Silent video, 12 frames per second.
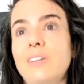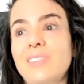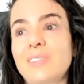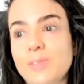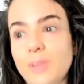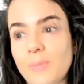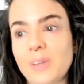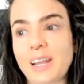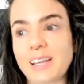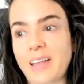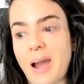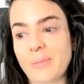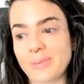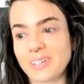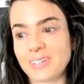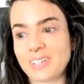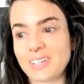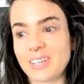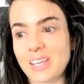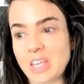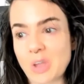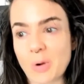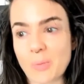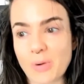something has happened in
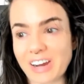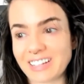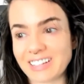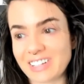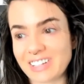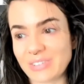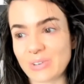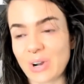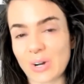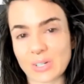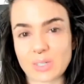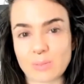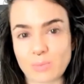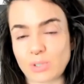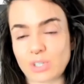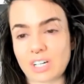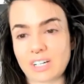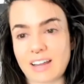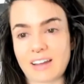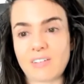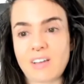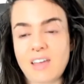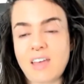their brains to cause them to shut down.